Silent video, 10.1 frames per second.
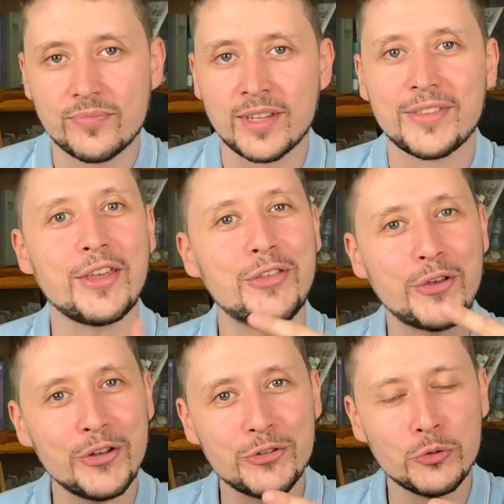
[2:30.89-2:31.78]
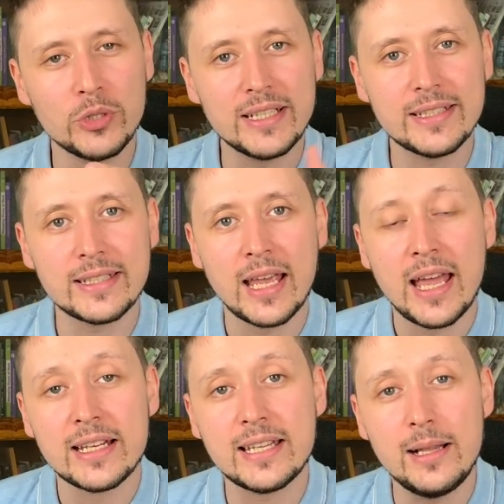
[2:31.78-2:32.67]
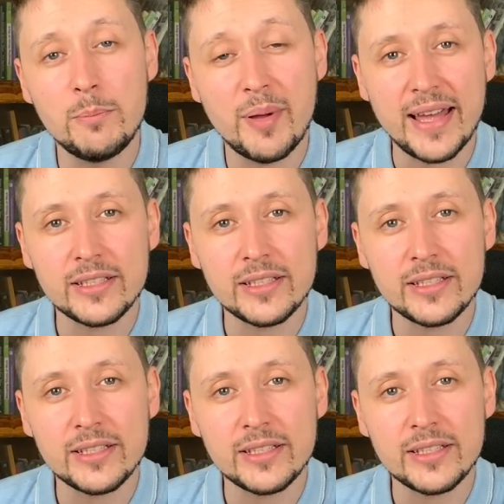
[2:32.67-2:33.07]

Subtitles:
The third rule is, tell bad